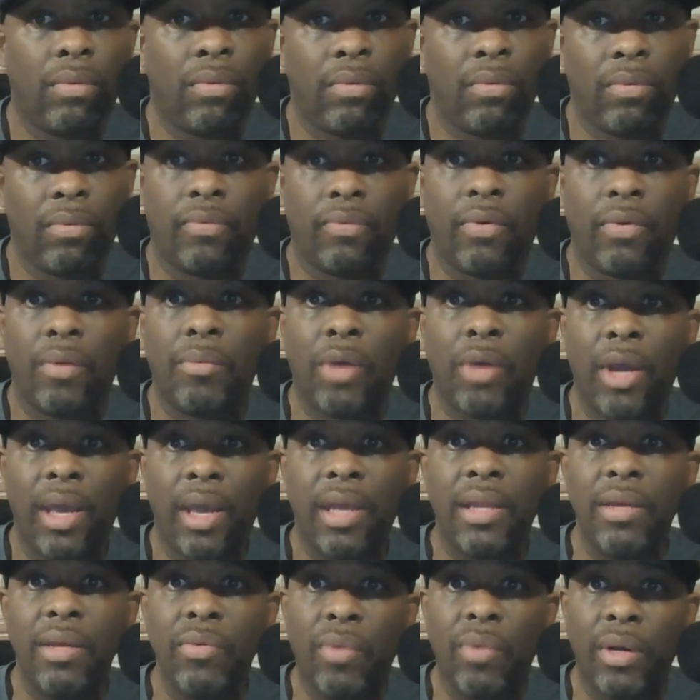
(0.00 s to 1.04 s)
From an
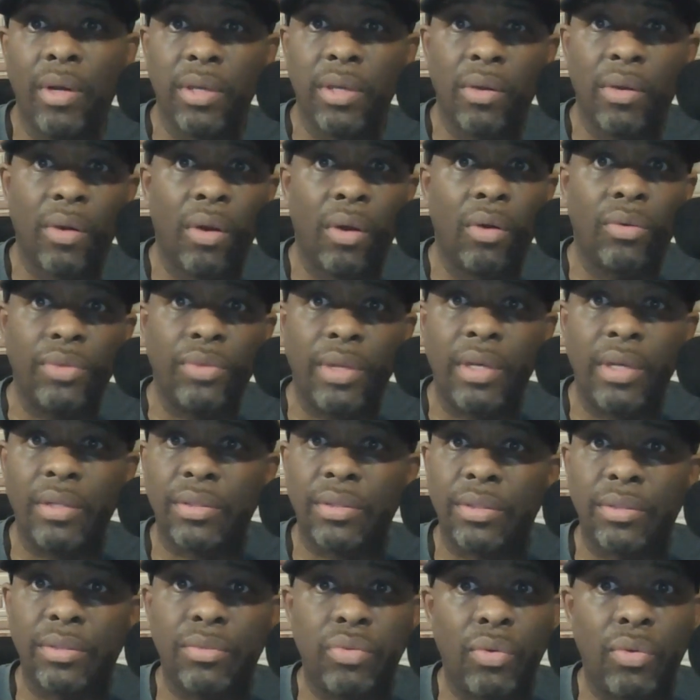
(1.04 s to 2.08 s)
81-year-old, there's
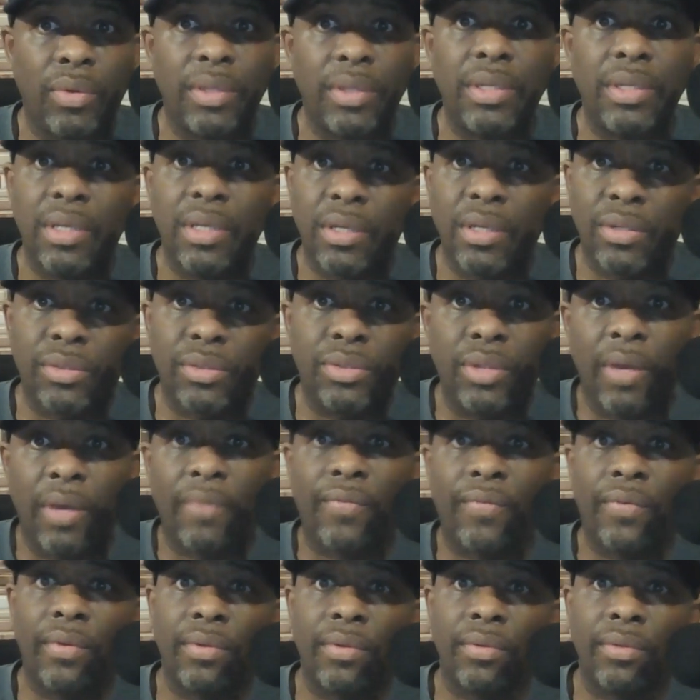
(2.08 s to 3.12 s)
a 20 years
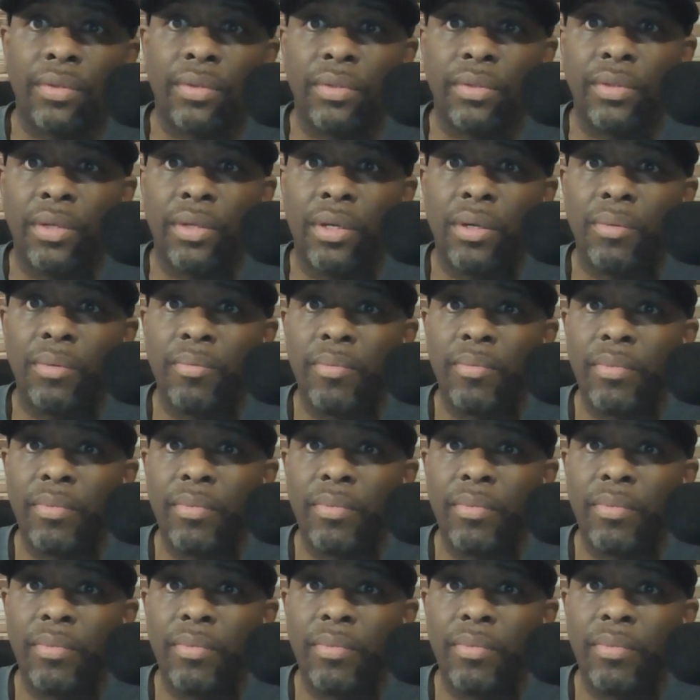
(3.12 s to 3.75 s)
difference in them.